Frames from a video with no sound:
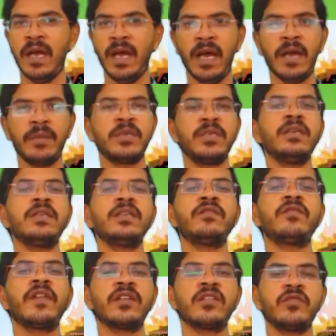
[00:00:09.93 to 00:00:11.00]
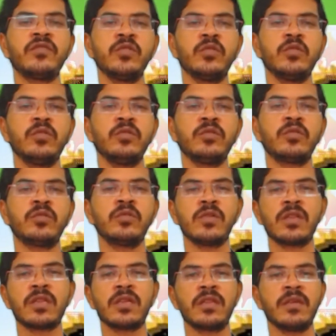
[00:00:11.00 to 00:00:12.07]
I'm here in front of you to
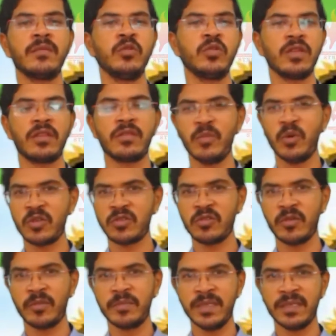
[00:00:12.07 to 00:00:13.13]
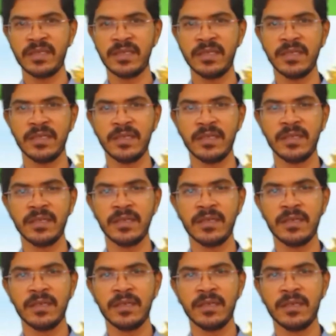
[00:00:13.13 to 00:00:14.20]
discuss about a small topic
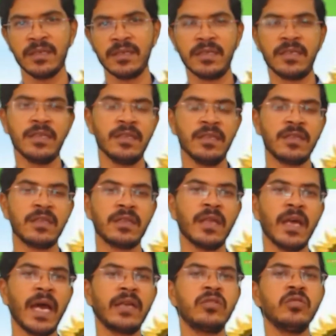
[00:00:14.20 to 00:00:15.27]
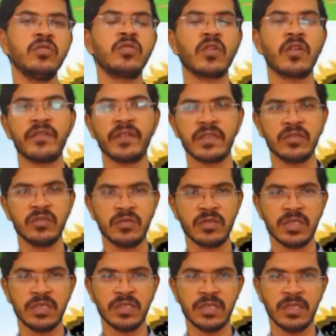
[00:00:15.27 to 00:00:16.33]
that is autotrophic
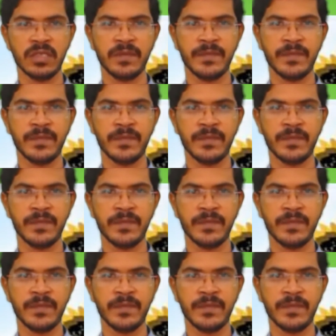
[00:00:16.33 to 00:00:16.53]
nutrition.